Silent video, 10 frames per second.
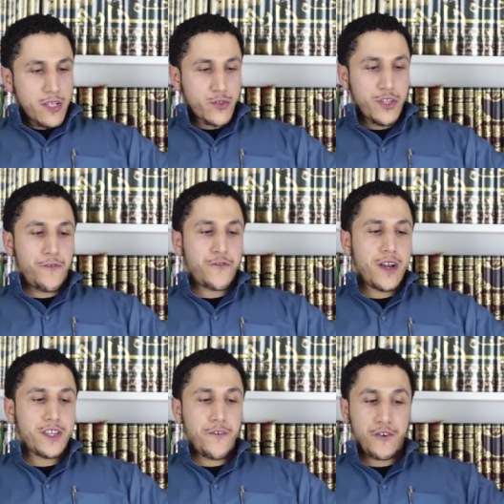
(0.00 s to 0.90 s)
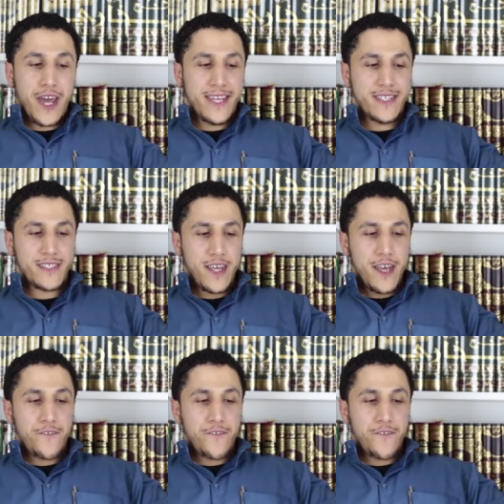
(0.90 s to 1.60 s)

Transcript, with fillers: So the, the phrase,